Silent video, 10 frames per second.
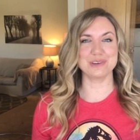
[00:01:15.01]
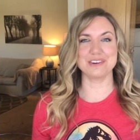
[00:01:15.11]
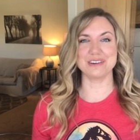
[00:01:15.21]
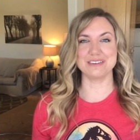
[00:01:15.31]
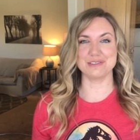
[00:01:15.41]

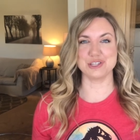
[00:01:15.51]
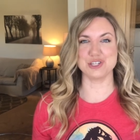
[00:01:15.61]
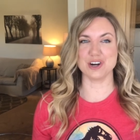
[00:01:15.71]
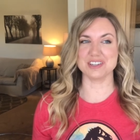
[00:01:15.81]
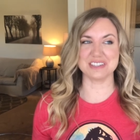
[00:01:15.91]
year even
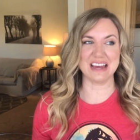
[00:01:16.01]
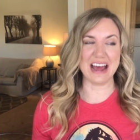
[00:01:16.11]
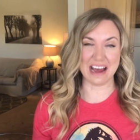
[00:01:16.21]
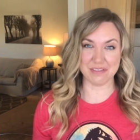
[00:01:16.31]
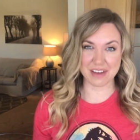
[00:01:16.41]
starts to
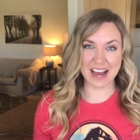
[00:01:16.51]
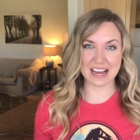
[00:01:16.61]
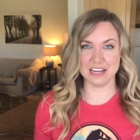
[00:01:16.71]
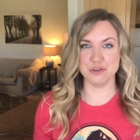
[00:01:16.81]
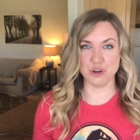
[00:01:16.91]
have
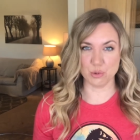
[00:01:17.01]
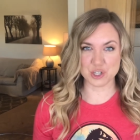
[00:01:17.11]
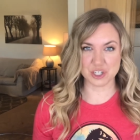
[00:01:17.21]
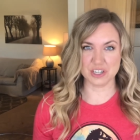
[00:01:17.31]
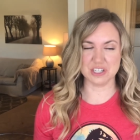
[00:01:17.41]
that and know
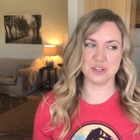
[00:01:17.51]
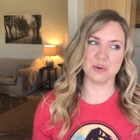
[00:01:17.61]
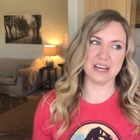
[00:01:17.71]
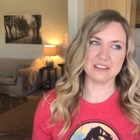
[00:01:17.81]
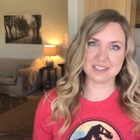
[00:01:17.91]
what you're going to
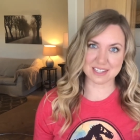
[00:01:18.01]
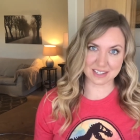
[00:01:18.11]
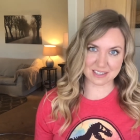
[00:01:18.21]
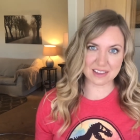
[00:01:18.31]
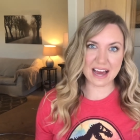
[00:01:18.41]
do and
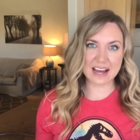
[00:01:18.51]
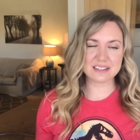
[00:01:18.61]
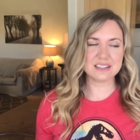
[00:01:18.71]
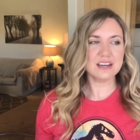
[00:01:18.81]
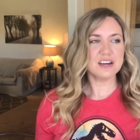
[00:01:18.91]
stick to that.